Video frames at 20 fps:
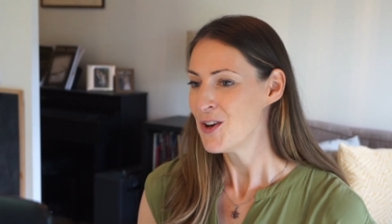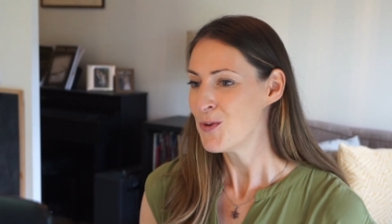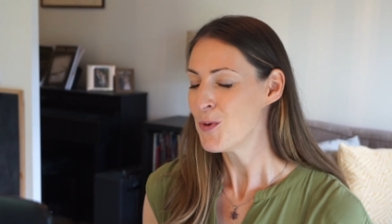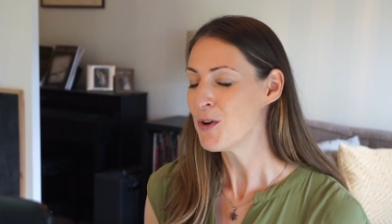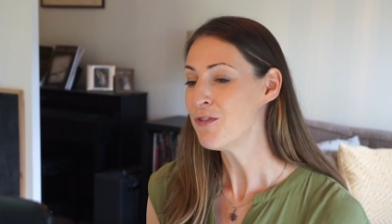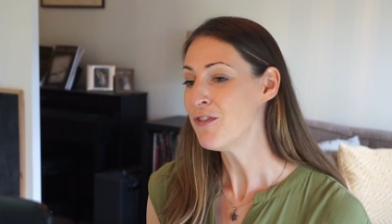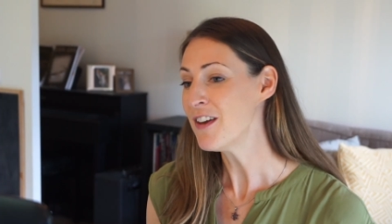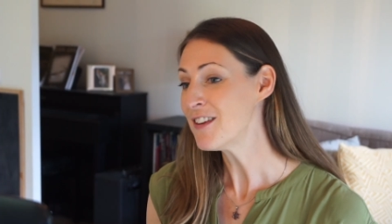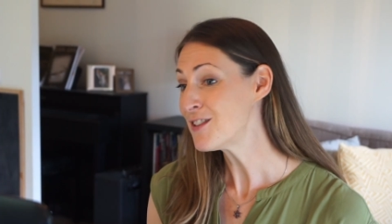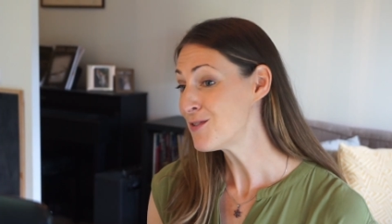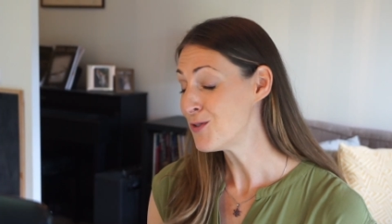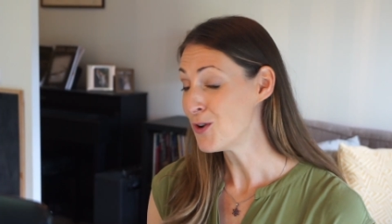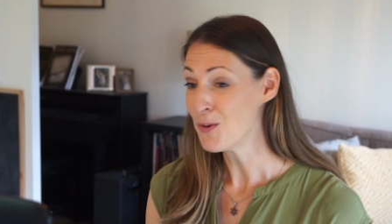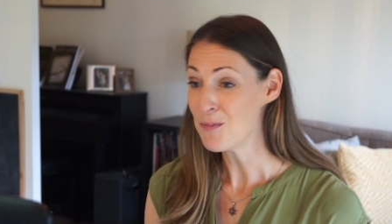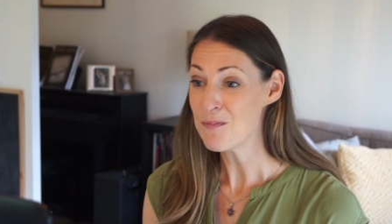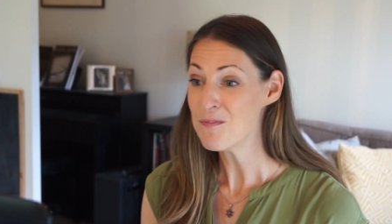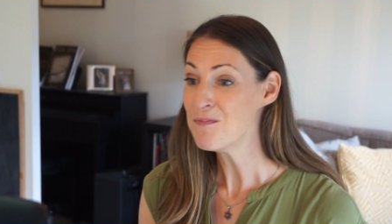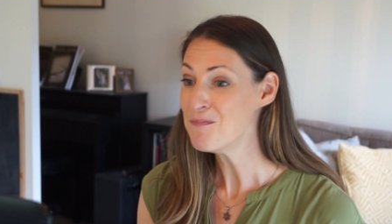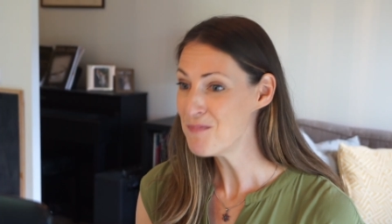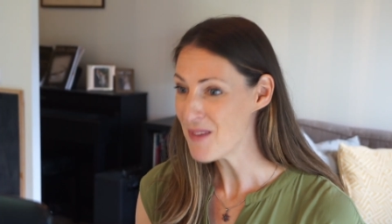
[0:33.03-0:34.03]
Well, first of
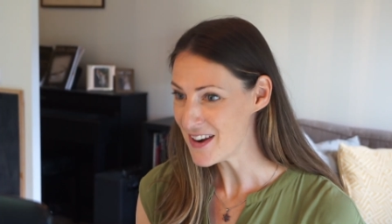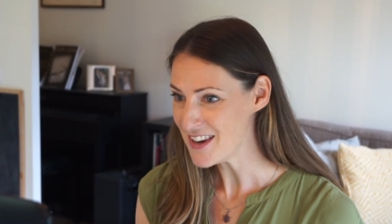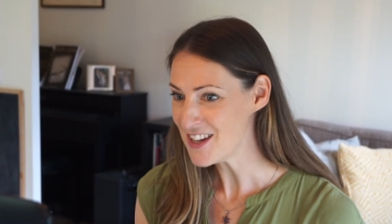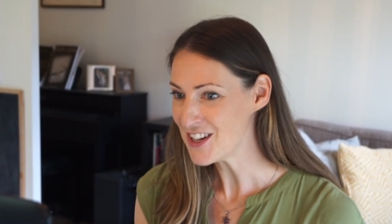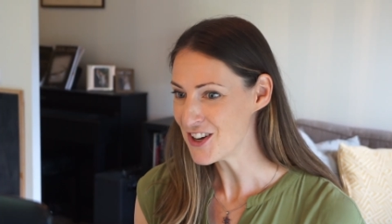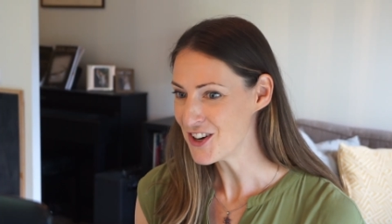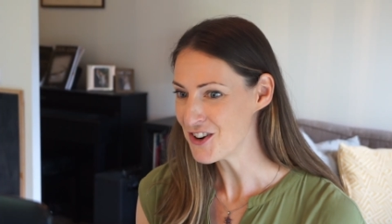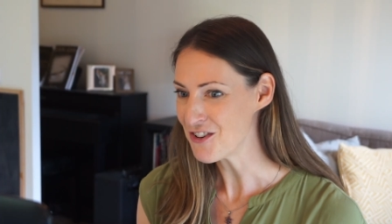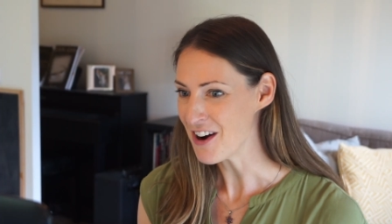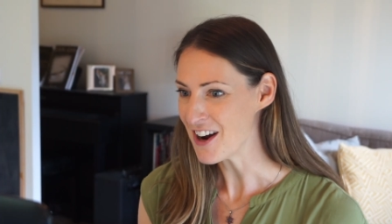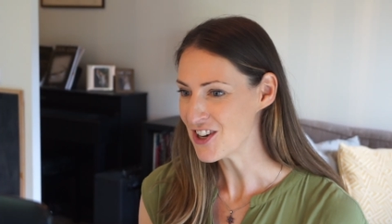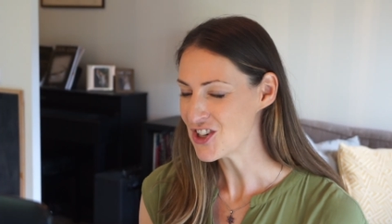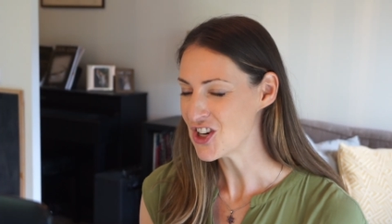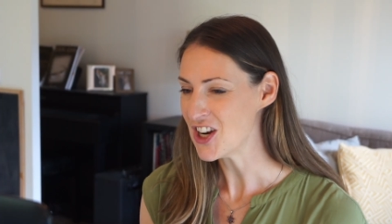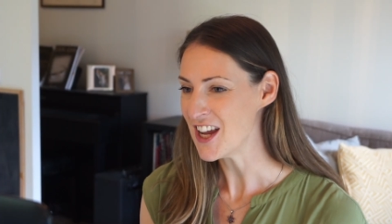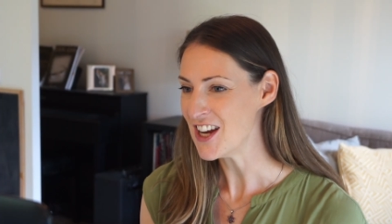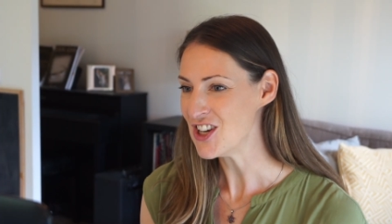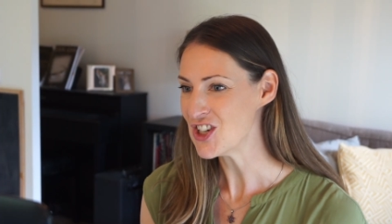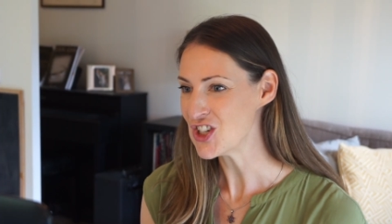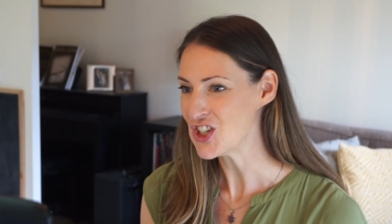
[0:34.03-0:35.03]
all, many
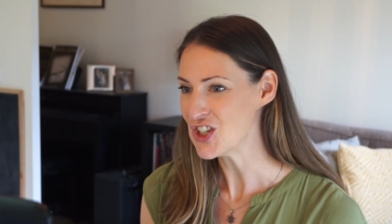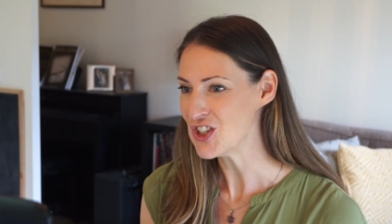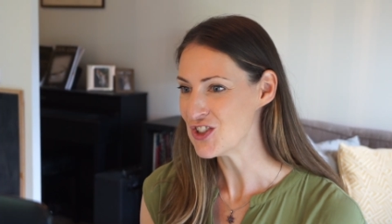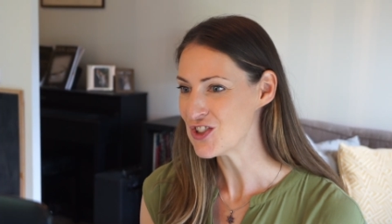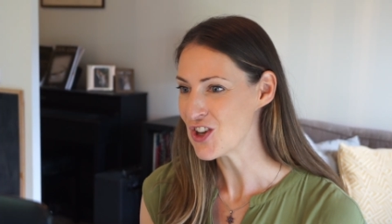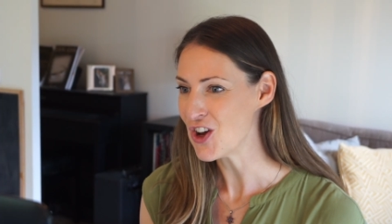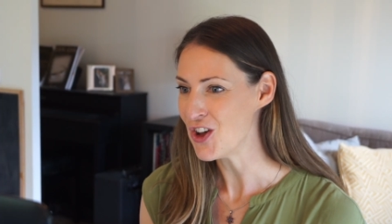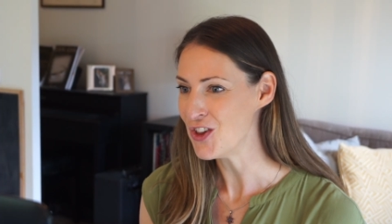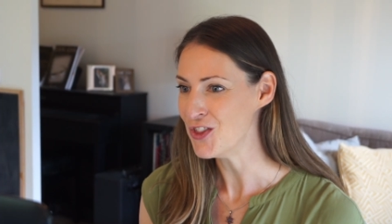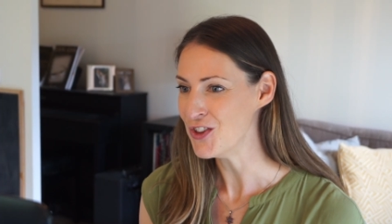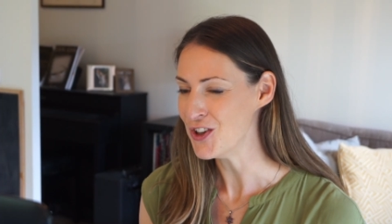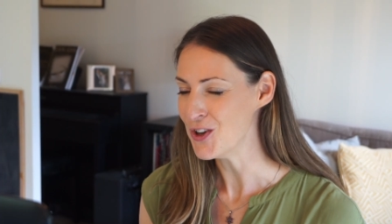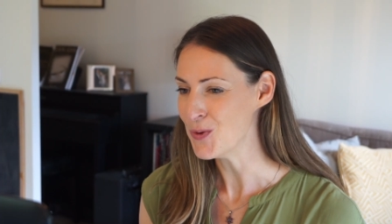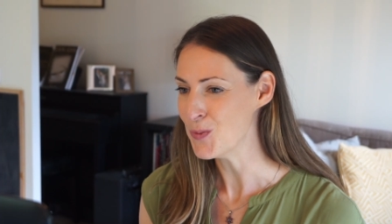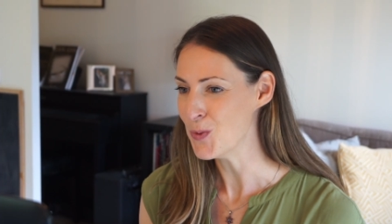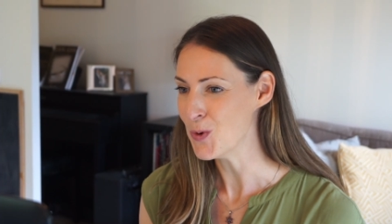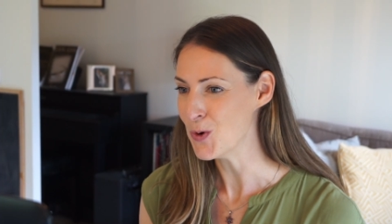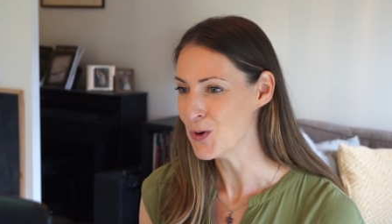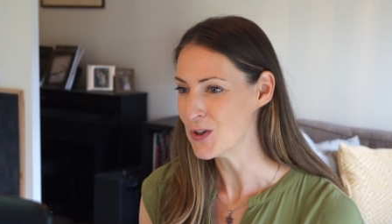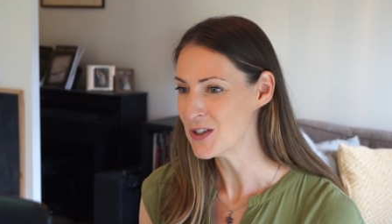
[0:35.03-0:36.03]
congratulations on the
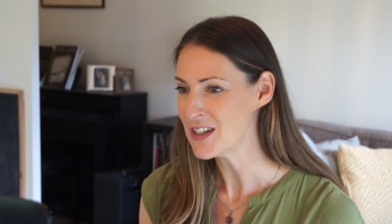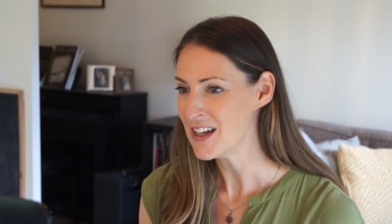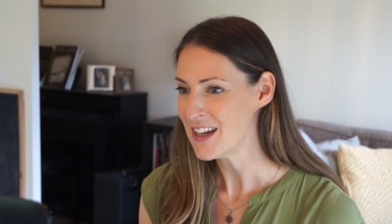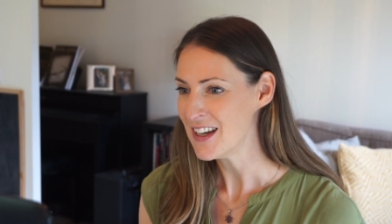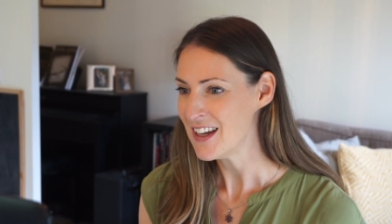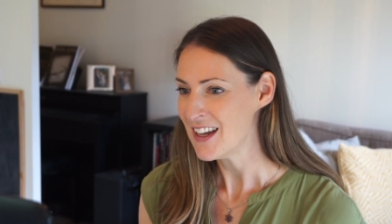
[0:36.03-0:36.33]
award.